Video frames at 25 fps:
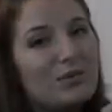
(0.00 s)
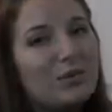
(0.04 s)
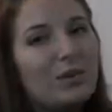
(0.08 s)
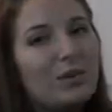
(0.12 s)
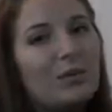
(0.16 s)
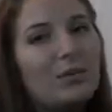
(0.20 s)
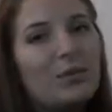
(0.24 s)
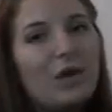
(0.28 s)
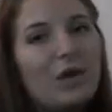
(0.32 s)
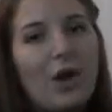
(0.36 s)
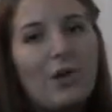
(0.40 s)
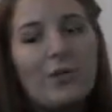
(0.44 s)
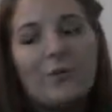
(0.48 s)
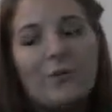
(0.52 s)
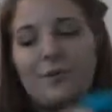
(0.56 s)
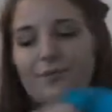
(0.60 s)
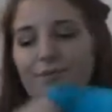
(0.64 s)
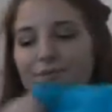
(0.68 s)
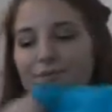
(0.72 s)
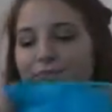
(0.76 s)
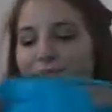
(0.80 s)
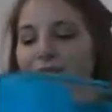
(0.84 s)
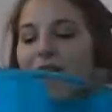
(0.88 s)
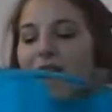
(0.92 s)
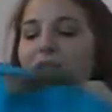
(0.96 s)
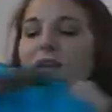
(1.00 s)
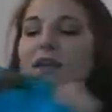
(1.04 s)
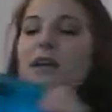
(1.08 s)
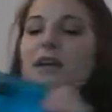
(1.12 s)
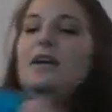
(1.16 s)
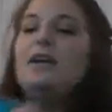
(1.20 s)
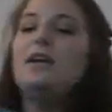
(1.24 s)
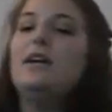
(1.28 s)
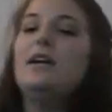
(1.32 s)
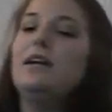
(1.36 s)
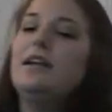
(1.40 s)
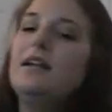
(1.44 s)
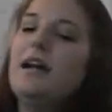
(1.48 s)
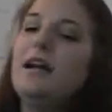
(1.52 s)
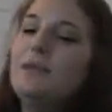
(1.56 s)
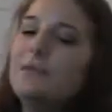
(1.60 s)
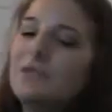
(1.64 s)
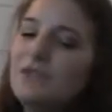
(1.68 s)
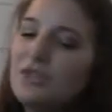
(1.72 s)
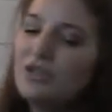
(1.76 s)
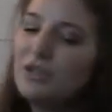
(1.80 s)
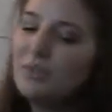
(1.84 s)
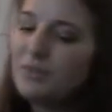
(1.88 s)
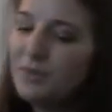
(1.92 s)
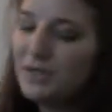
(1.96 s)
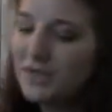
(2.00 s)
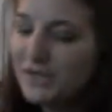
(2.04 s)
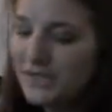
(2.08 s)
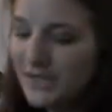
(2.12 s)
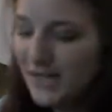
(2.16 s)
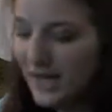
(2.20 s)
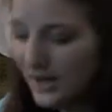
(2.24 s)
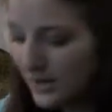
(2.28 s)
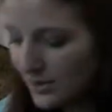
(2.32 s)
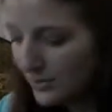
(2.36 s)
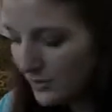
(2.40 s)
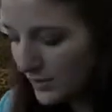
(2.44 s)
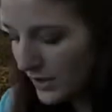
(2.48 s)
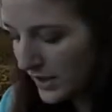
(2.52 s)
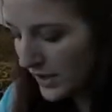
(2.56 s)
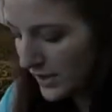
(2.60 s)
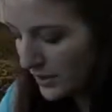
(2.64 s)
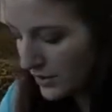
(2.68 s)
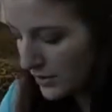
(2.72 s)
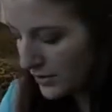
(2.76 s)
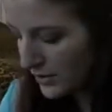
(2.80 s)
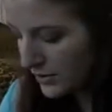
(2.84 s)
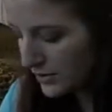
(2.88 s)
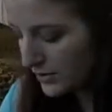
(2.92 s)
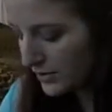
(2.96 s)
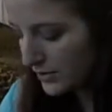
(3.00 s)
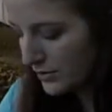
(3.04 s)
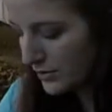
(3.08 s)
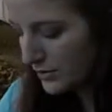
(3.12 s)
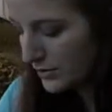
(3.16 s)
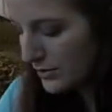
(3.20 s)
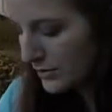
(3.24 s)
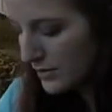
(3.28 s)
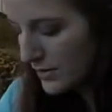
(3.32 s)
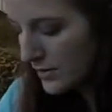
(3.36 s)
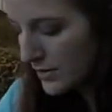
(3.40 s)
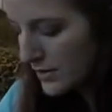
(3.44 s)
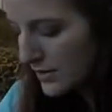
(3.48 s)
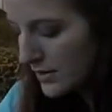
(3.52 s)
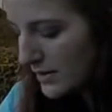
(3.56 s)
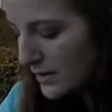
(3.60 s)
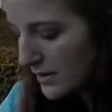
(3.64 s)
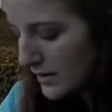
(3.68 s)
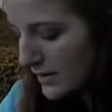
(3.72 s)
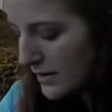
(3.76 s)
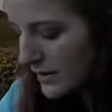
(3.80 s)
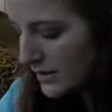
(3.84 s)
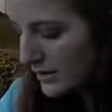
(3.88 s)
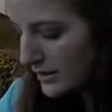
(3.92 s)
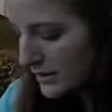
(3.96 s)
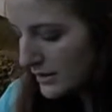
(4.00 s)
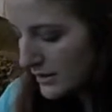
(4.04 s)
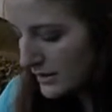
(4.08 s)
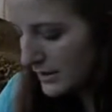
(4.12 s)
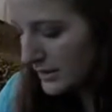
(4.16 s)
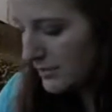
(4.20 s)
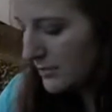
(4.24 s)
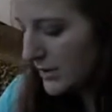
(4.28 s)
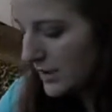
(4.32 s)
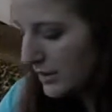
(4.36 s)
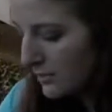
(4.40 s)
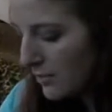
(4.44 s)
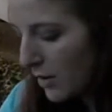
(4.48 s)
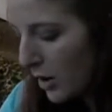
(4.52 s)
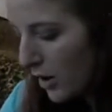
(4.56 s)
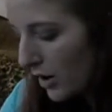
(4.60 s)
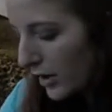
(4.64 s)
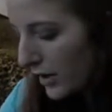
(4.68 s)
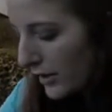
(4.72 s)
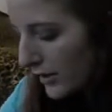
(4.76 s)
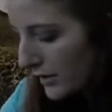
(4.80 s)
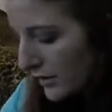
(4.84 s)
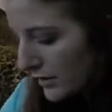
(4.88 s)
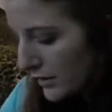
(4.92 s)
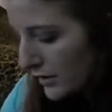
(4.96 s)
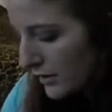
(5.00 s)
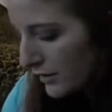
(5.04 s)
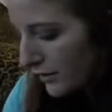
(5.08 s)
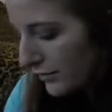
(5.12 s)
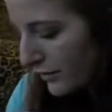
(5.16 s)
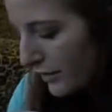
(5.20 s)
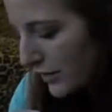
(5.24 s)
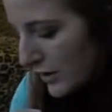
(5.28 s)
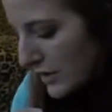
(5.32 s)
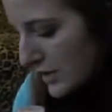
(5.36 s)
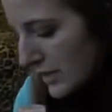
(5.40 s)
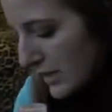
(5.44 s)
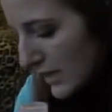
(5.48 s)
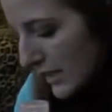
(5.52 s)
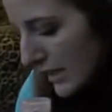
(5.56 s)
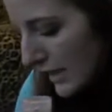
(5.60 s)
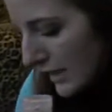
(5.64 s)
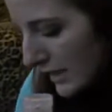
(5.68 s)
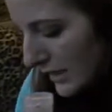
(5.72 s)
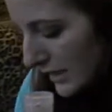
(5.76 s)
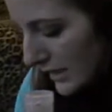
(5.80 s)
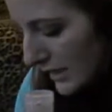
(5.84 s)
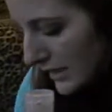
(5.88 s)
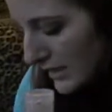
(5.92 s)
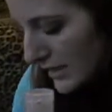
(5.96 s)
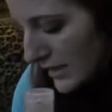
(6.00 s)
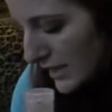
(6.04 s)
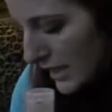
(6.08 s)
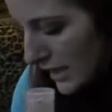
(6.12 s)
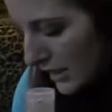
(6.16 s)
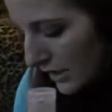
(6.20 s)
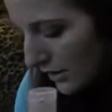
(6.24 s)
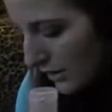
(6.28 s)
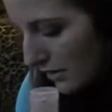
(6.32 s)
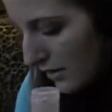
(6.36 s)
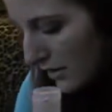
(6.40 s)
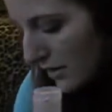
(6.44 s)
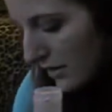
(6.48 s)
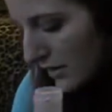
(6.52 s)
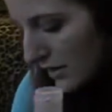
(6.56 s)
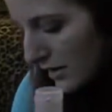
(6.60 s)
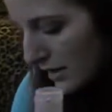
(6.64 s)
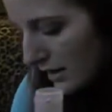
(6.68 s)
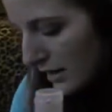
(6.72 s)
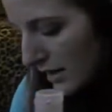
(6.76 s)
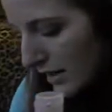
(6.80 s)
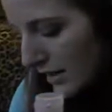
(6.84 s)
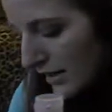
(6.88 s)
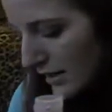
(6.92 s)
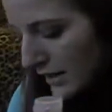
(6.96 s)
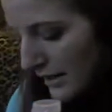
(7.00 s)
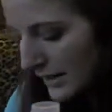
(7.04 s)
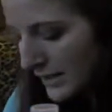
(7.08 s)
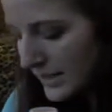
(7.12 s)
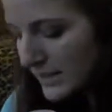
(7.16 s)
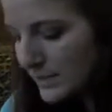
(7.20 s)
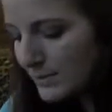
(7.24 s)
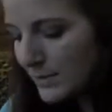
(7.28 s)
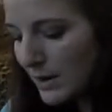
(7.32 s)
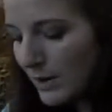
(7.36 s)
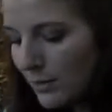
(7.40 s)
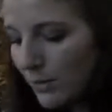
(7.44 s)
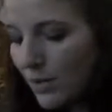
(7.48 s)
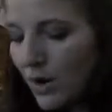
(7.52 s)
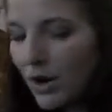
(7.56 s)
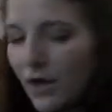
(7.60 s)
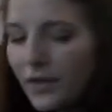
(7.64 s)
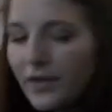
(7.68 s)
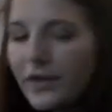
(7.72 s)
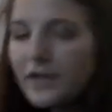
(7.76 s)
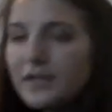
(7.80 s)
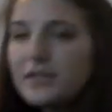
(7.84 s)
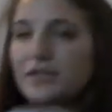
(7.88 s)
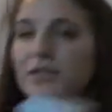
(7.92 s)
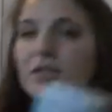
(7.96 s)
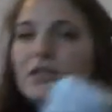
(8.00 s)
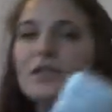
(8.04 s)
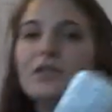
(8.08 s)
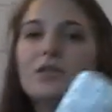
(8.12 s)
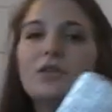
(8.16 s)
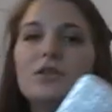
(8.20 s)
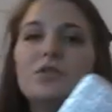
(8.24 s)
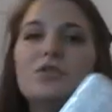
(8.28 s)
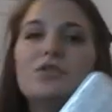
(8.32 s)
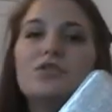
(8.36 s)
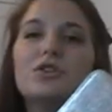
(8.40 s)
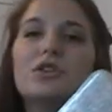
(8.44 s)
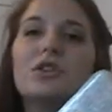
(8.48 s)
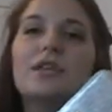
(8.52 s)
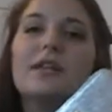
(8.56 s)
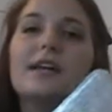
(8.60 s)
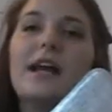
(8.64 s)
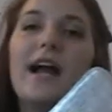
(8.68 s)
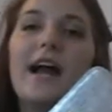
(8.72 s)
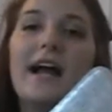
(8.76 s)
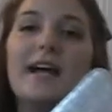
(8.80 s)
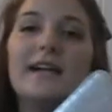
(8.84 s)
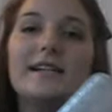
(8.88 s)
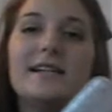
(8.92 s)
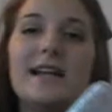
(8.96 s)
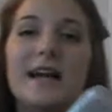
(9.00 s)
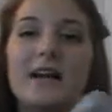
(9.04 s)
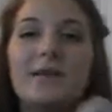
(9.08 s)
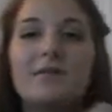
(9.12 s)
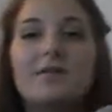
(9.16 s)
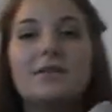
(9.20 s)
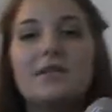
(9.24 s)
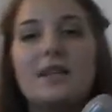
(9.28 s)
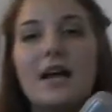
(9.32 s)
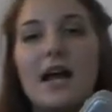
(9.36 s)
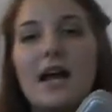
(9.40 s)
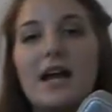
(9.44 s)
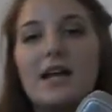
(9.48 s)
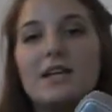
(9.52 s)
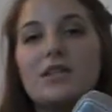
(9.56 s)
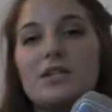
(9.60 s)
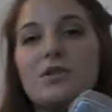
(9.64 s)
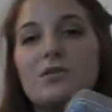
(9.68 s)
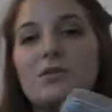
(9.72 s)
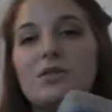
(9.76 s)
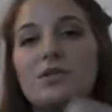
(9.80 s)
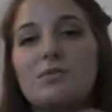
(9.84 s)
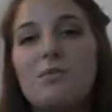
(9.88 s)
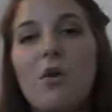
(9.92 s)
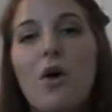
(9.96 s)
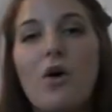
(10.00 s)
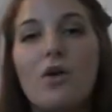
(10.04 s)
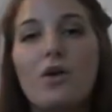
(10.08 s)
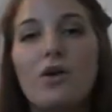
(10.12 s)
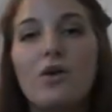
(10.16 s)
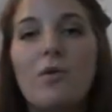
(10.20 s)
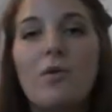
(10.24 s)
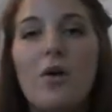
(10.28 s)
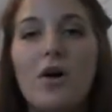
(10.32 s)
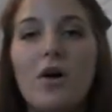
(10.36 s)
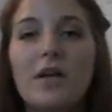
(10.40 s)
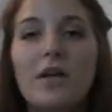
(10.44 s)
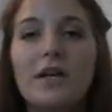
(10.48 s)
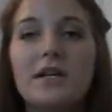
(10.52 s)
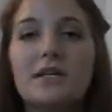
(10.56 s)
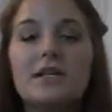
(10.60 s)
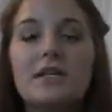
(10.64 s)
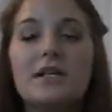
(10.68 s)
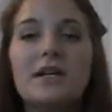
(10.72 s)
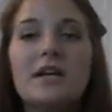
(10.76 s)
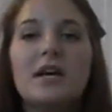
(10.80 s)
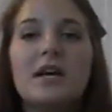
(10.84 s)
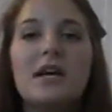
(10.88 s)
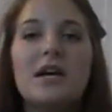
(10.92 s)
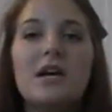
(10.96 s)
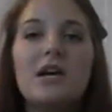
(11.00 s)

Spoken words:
where it will go. And I'm just going to put it down while I go through the big part. The first thing that's there is my wallet. Usually I downsize to a smaller wallet,